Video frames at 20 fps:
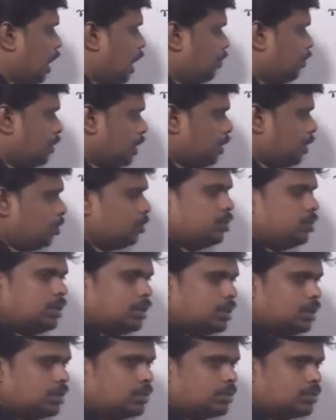after
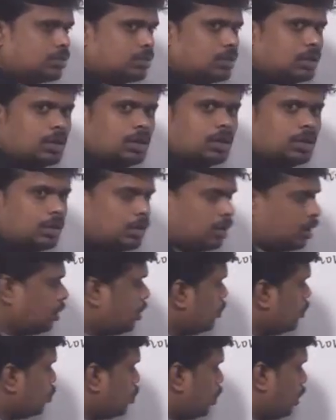using this,
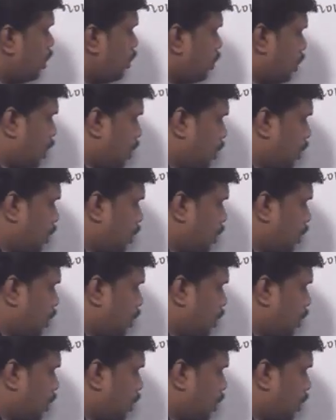it is going to